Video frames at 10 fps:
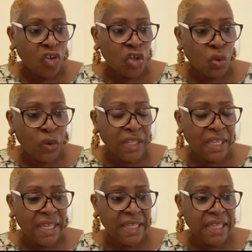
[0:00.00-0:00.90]
in the
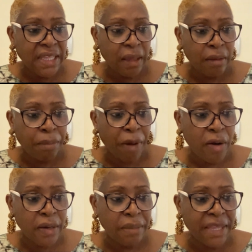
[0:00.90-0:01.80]
Canadian
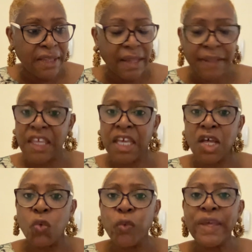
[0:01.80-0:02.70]
Parliament, I think
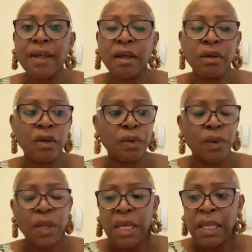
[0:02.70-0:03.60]
a week
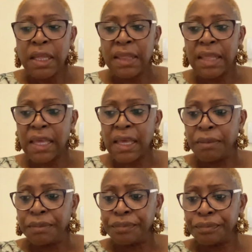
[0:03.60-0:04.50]
ago,
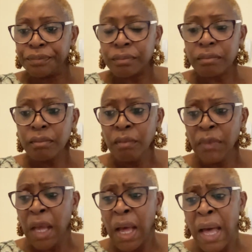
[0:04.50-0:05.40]
they
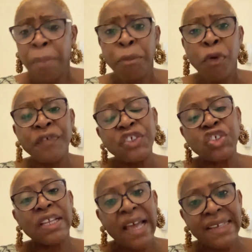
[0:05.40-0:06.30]

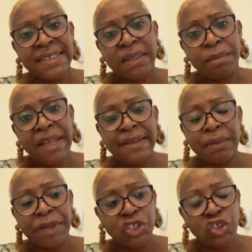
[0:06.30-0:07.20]
officialized
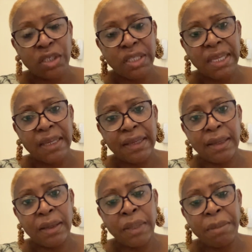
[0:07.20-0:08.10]
Emancipation Day.
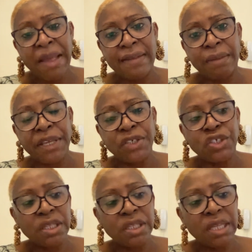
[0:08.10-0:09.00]
Emancipation